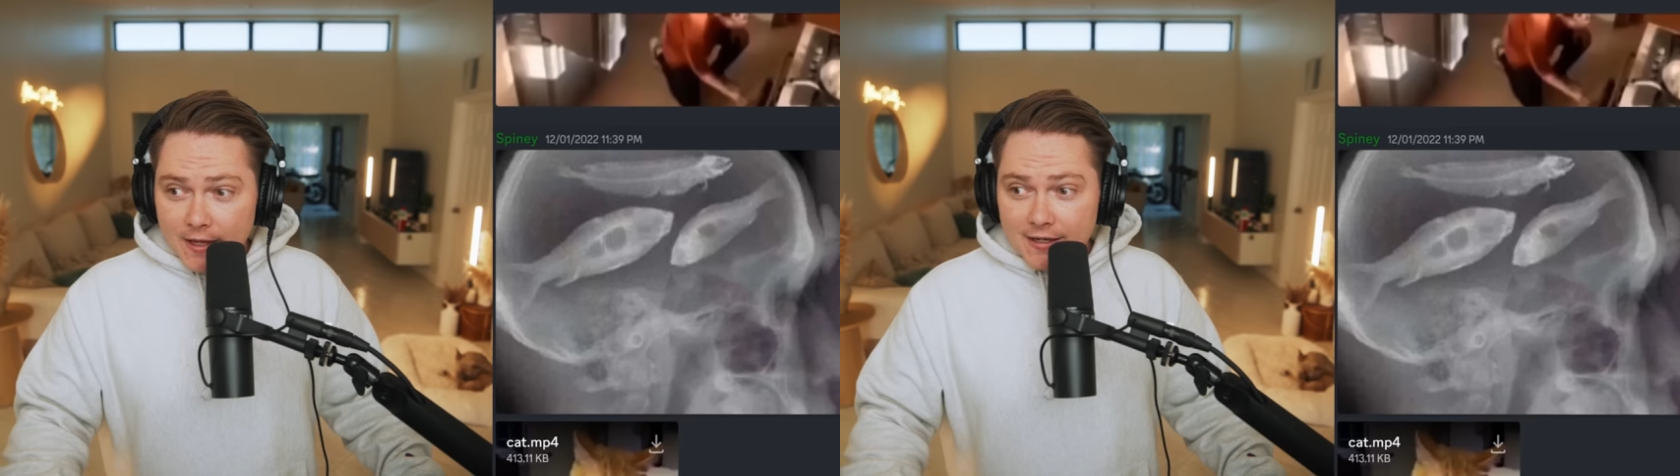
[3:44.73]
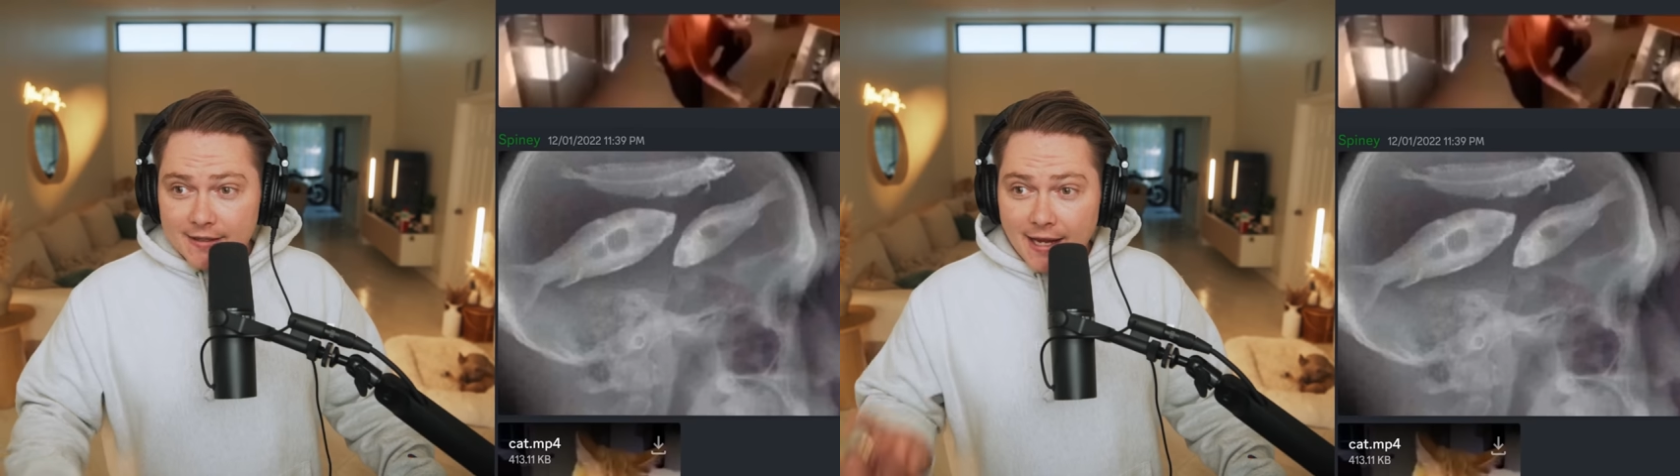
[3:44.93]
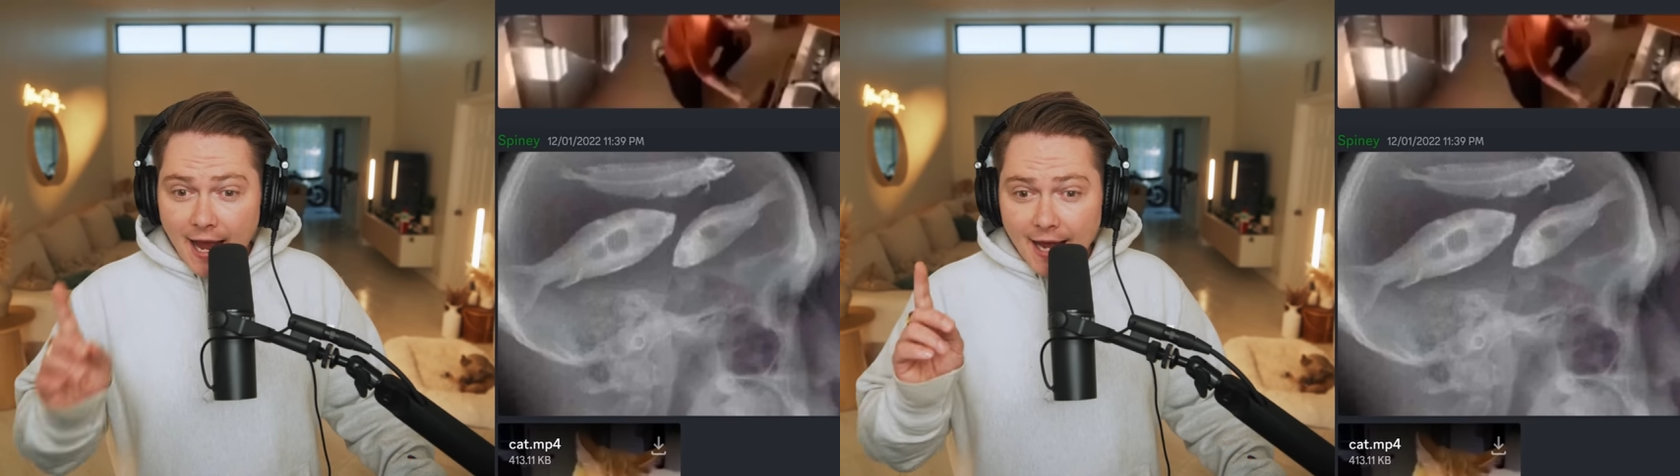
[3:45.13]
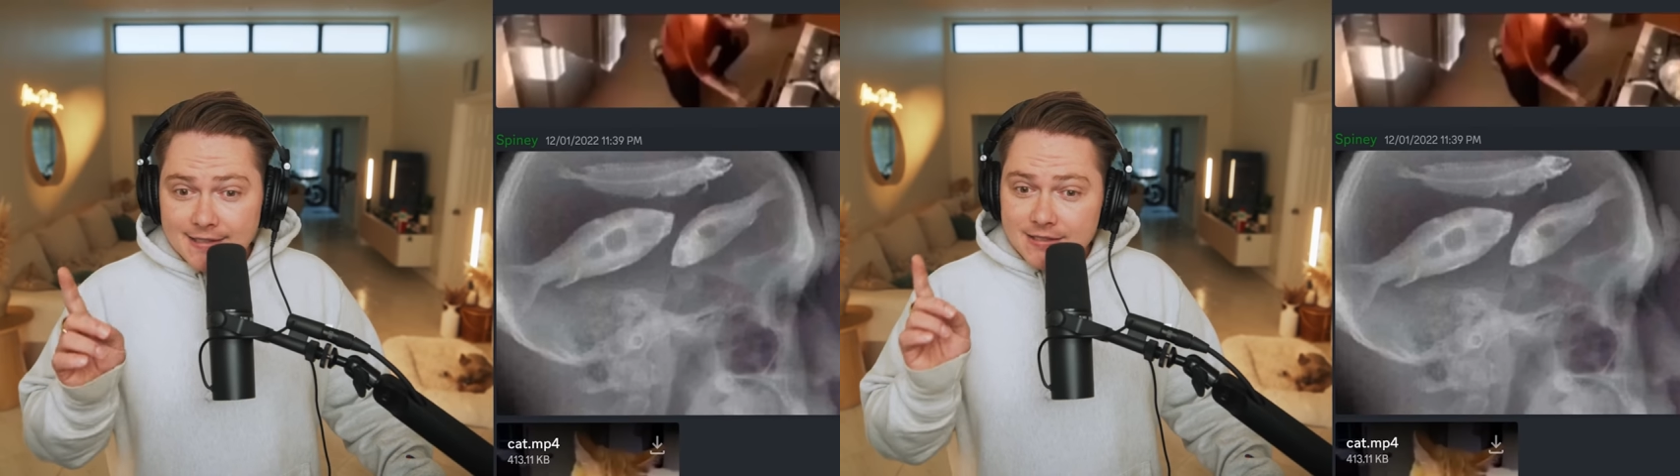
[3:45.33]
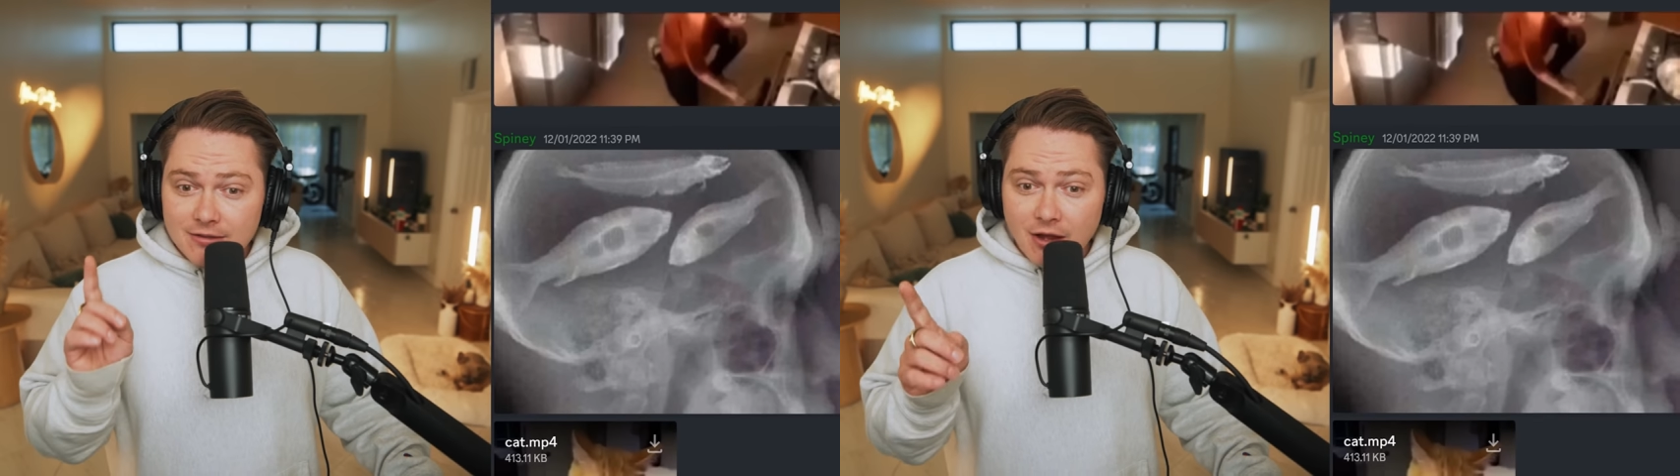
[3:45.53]
and
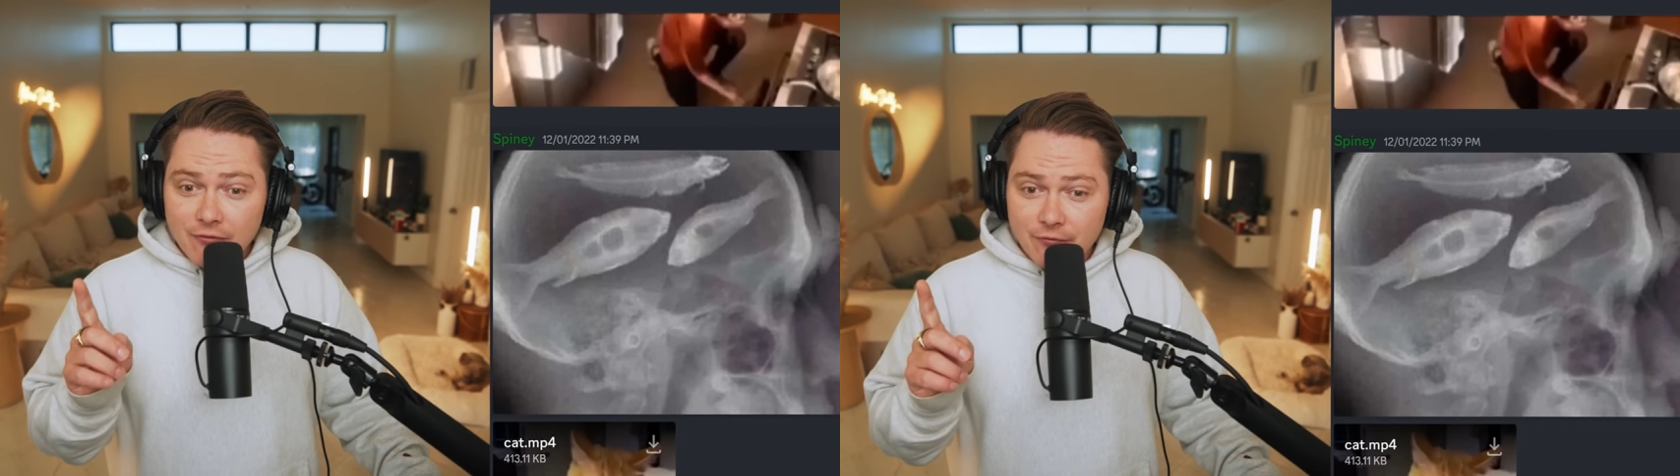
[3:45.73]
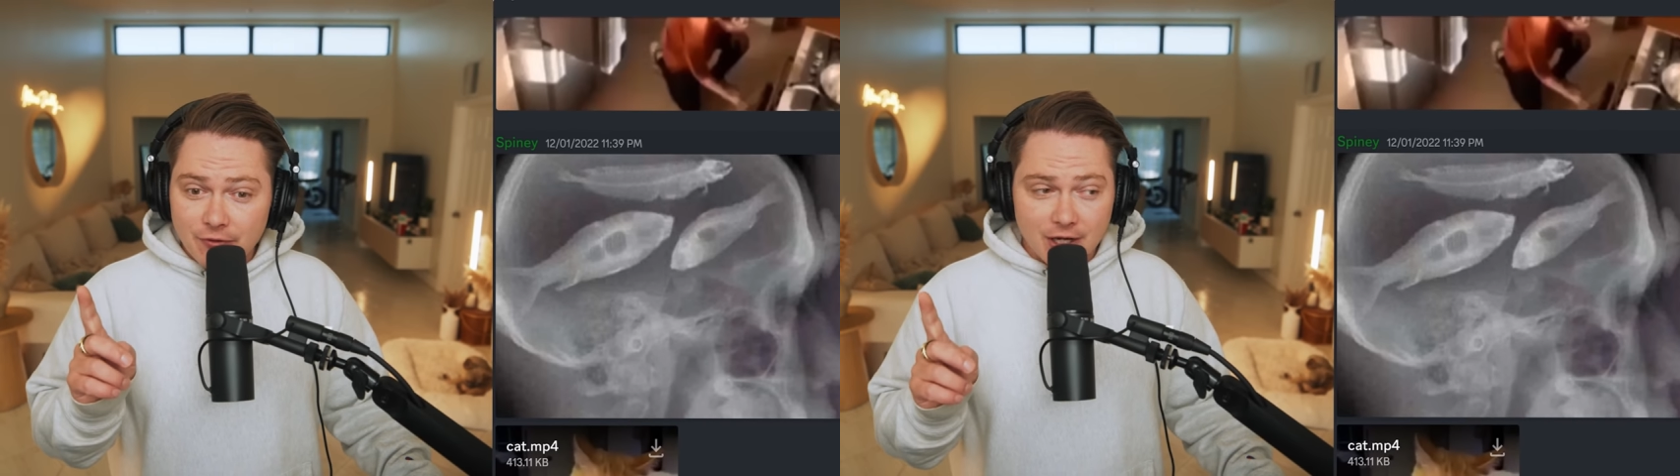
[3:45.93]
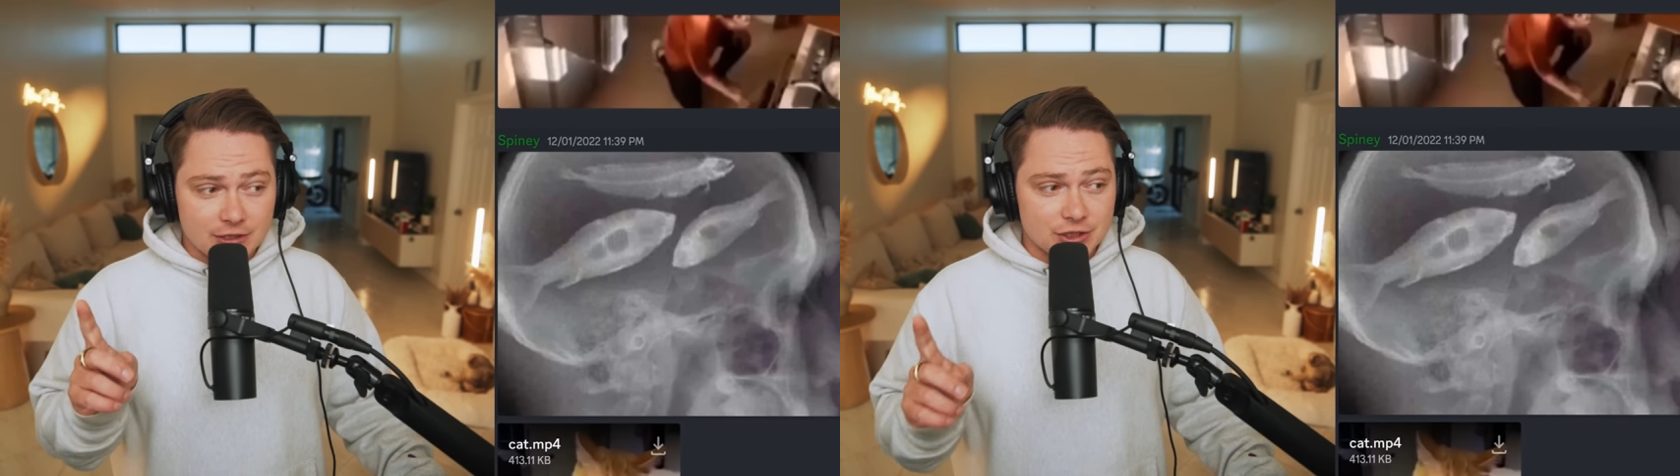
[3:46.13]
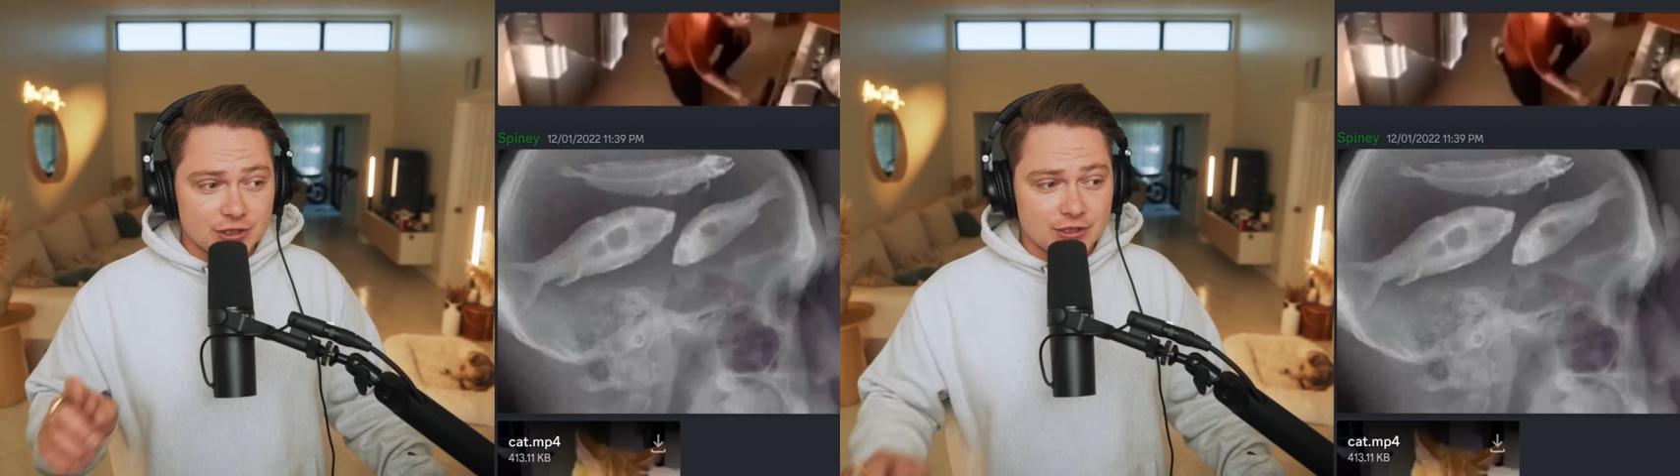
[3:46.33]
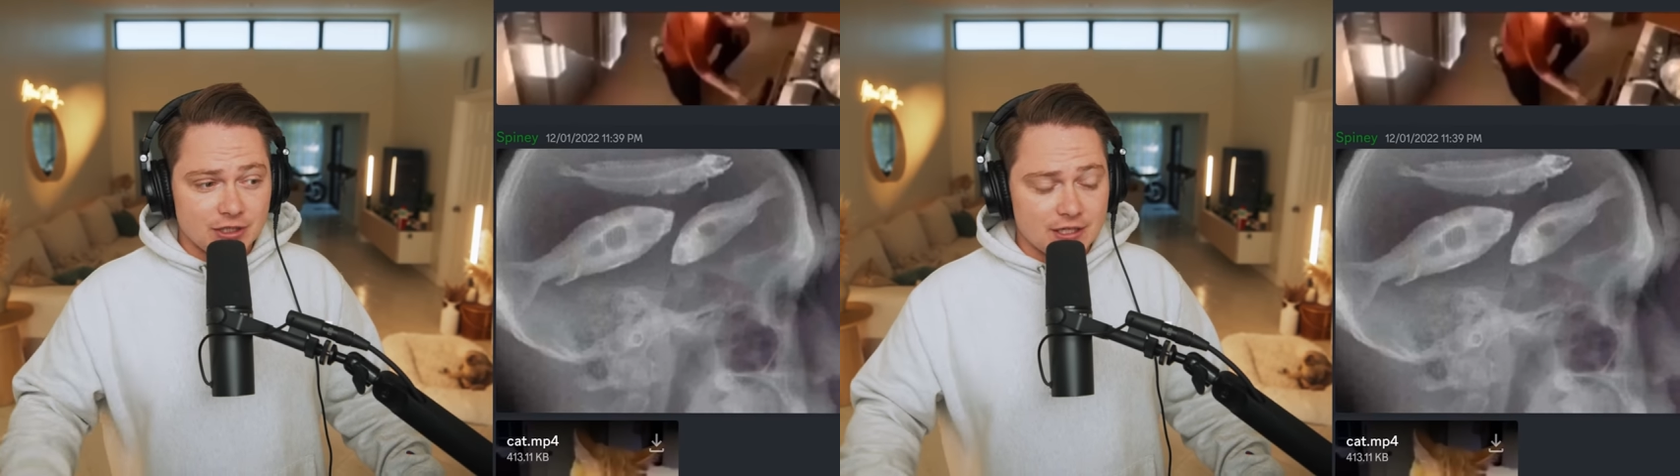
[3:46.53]
cats love
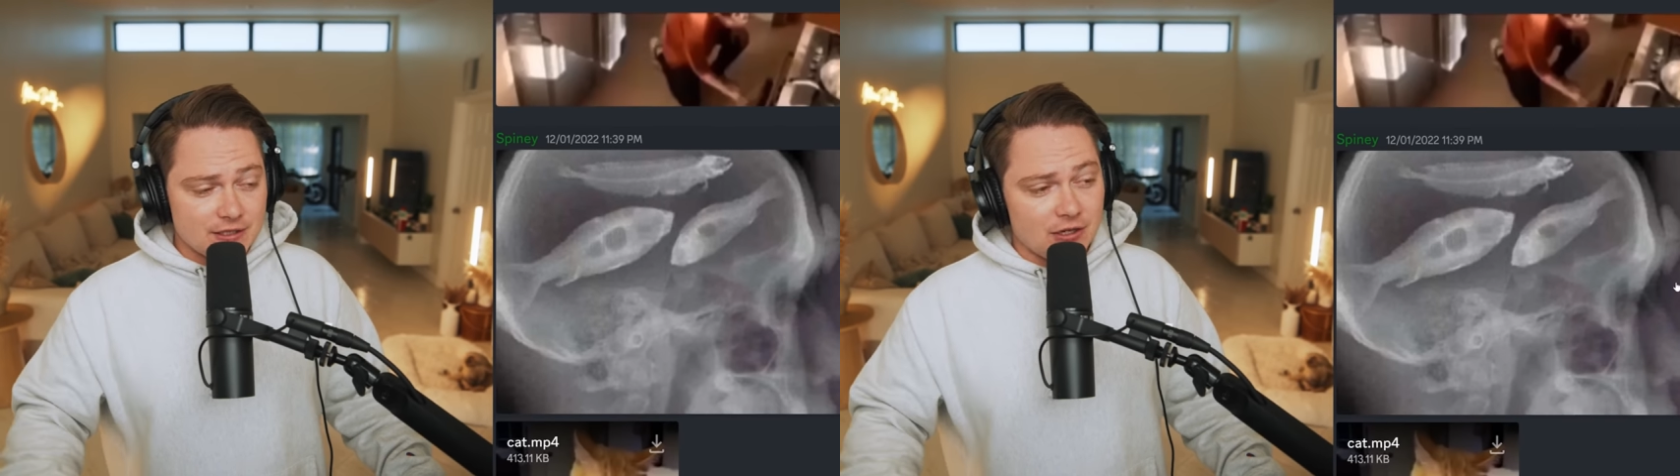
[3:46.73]
fish. It's